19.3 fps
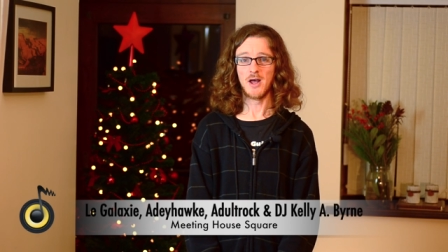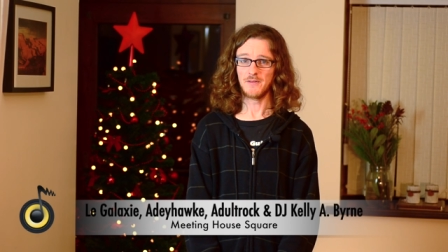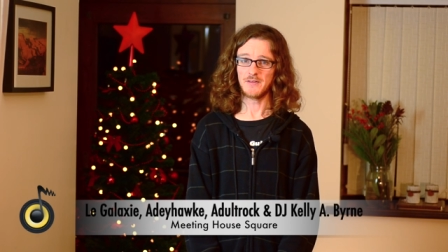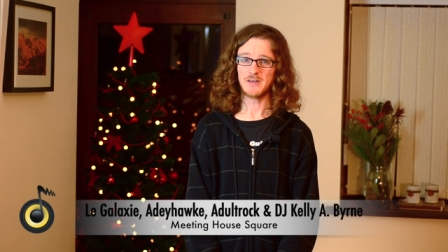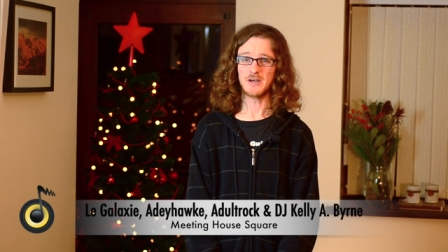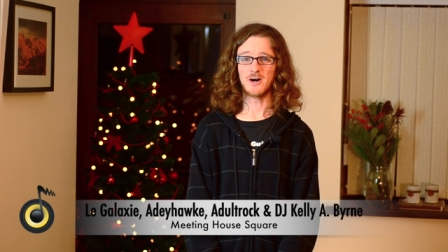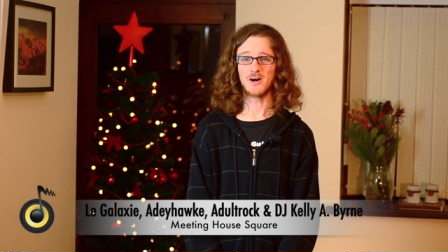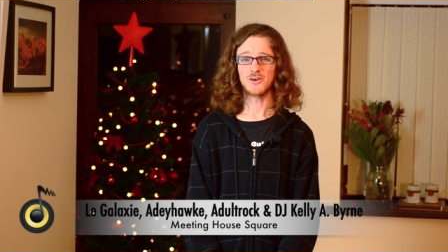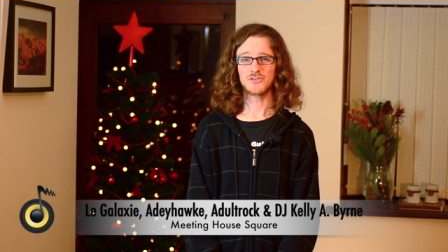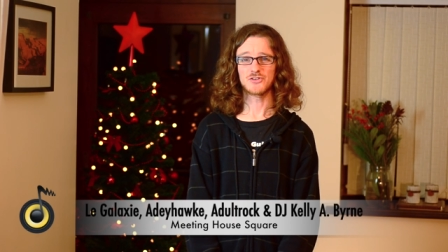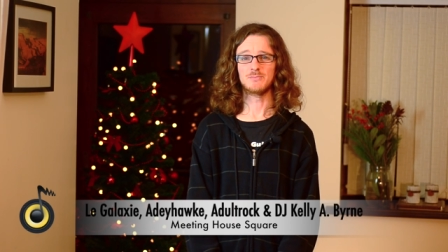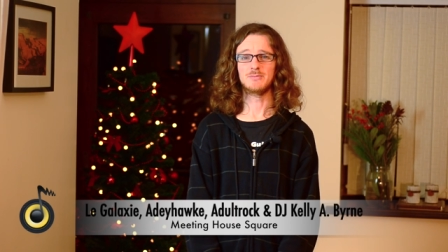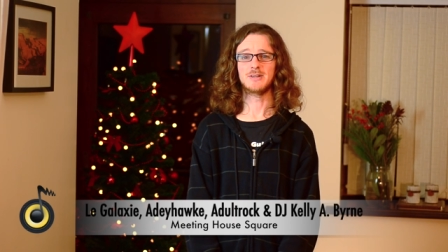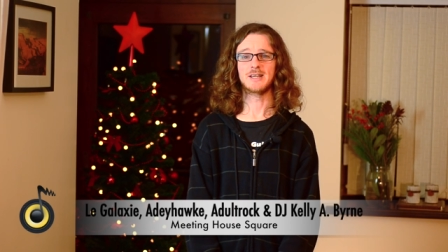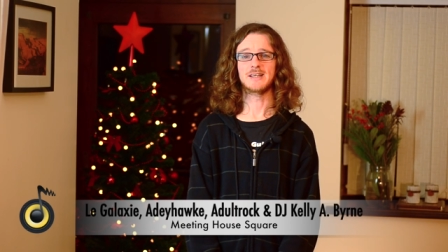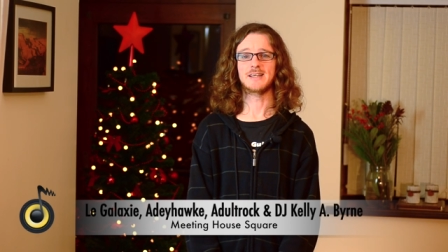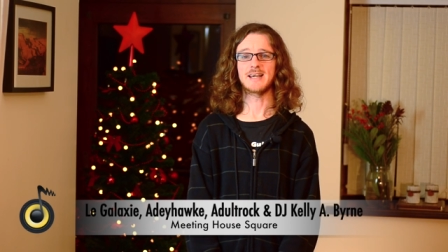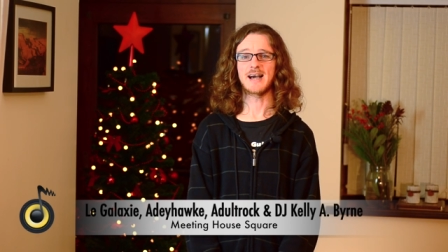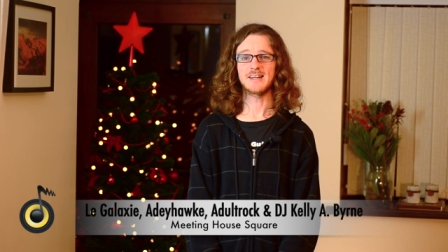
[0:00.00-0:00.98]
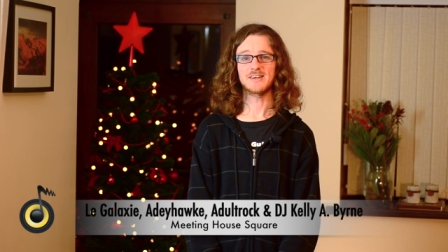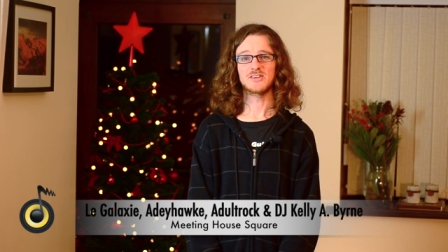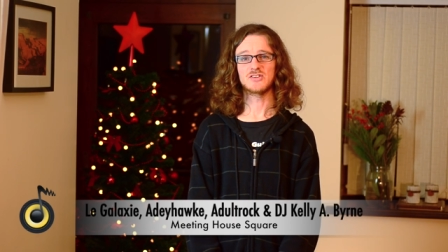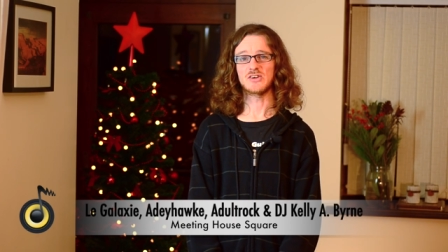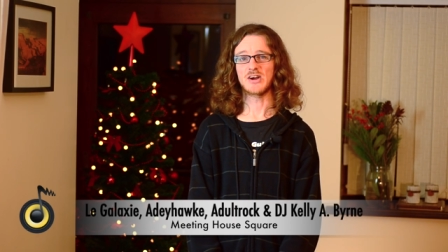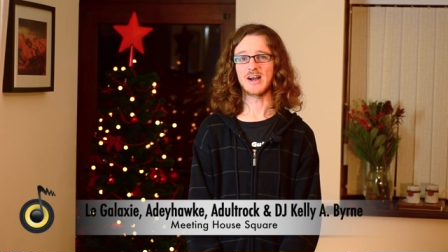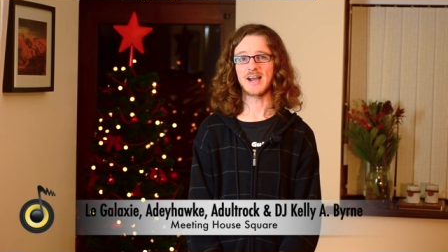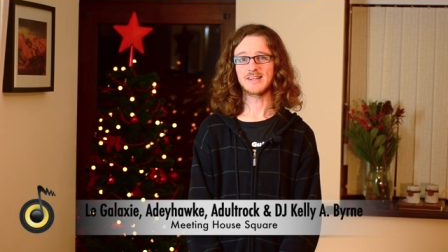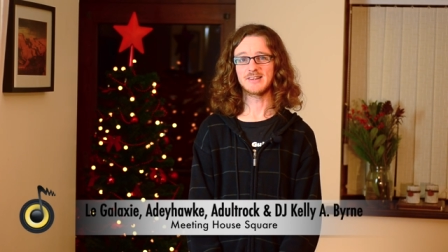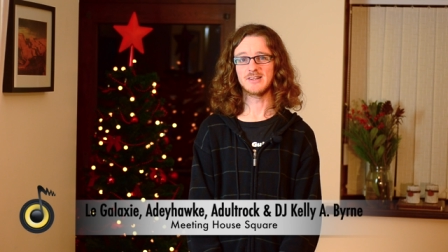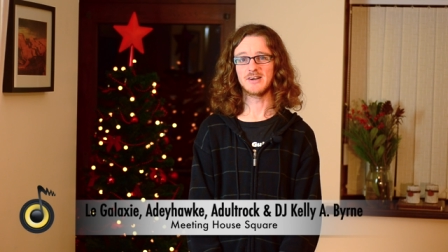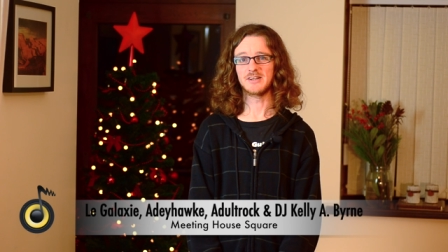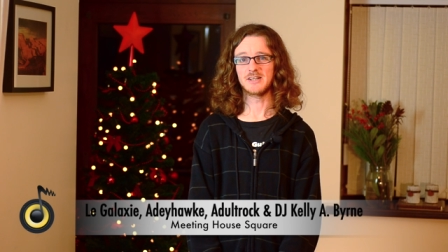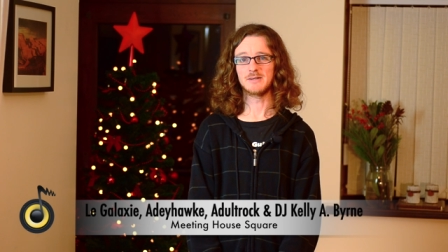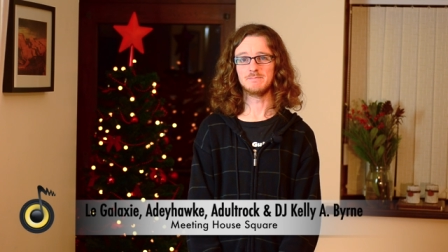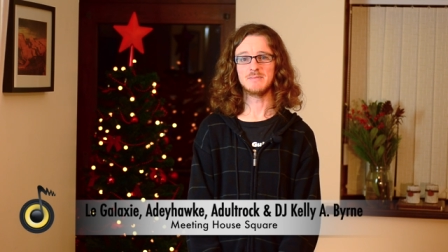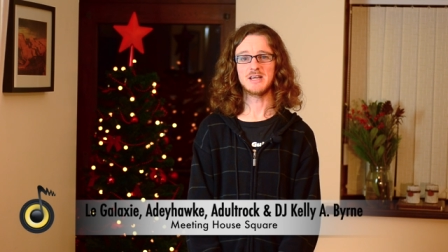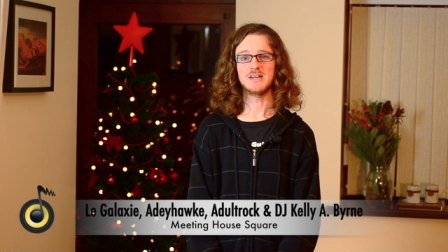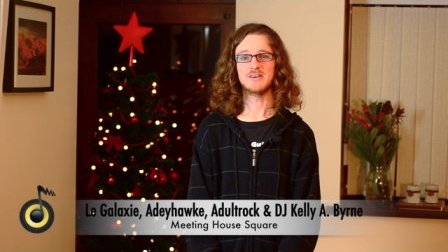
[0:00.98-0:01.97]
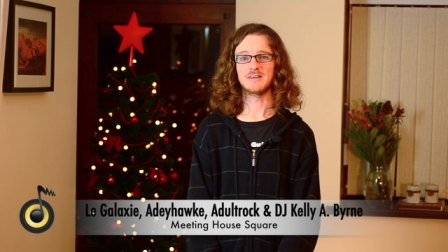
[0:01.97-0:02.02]
The awesome Le Galaxie are headlining
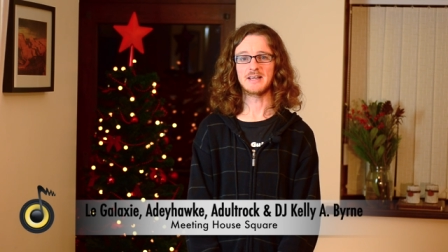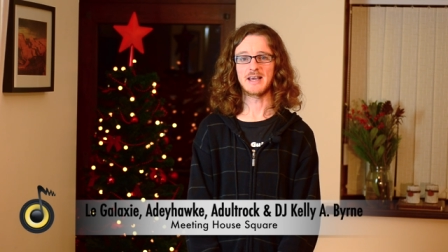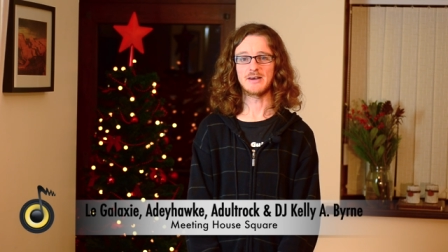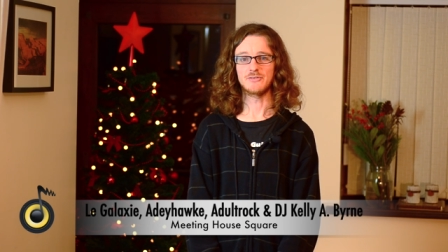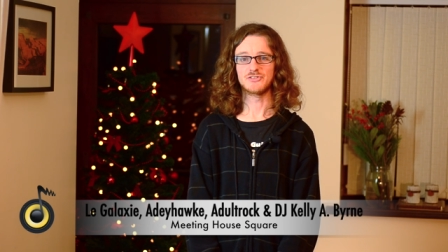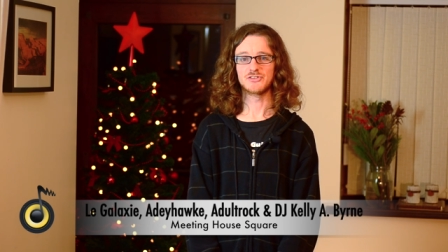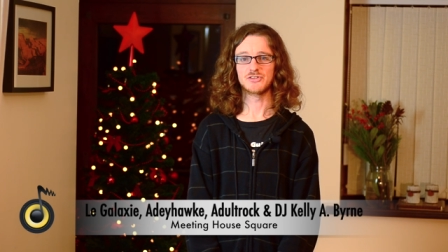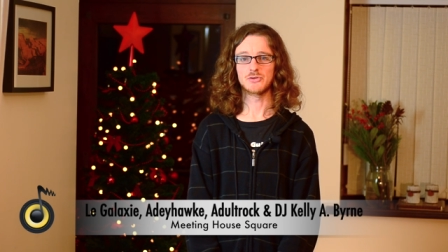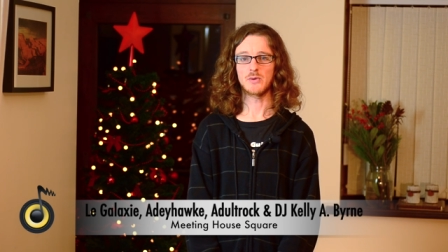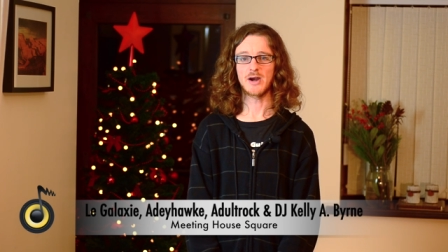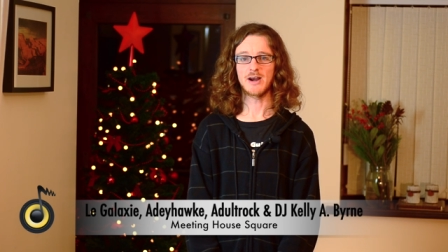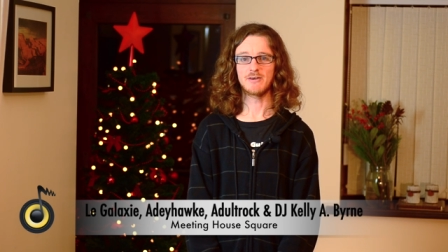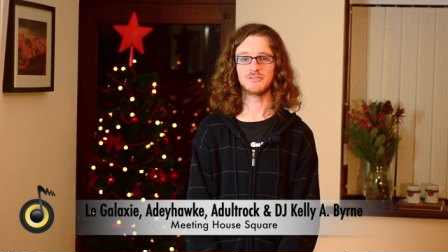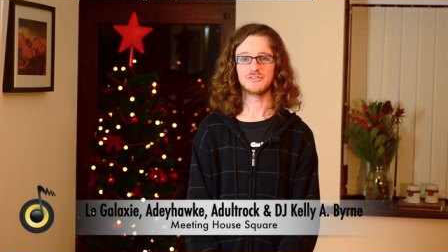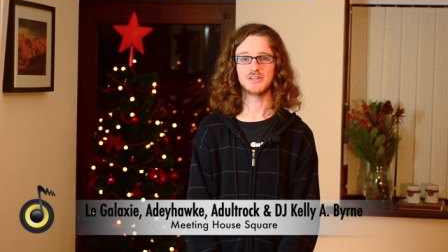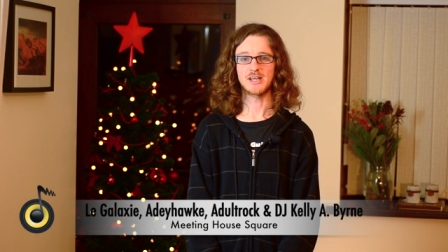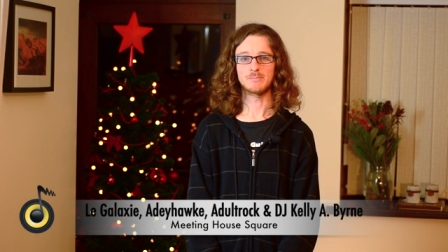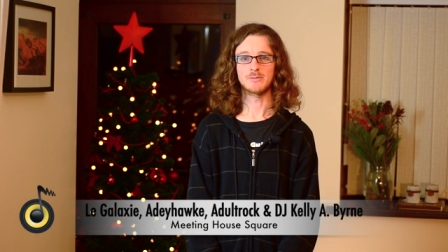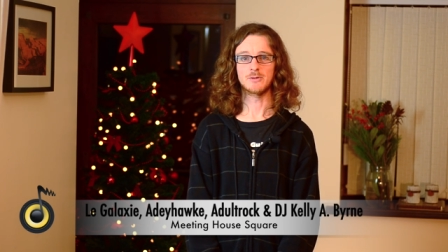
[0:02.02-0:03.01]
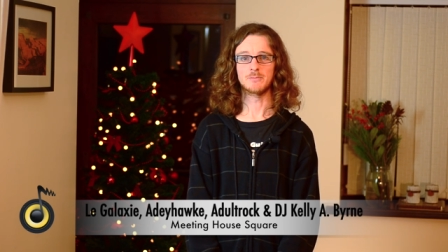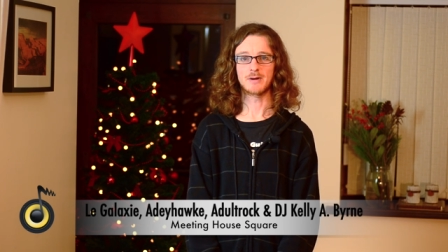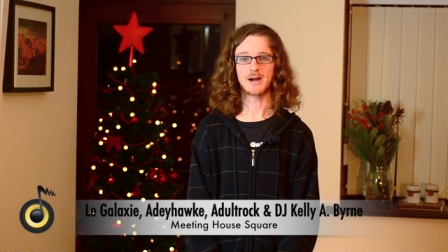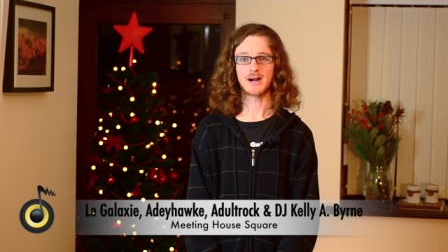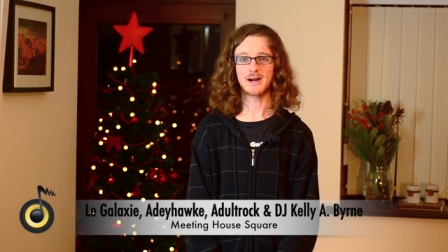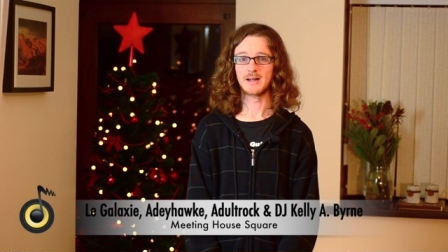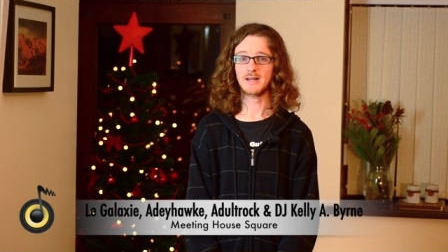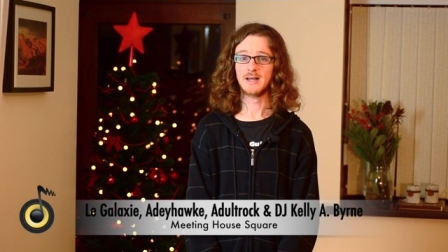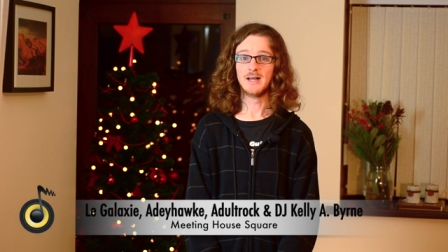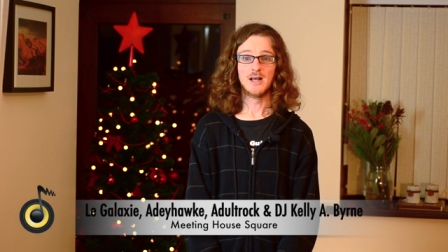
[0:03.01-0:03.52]
in Meeting House Square in Temple Bar.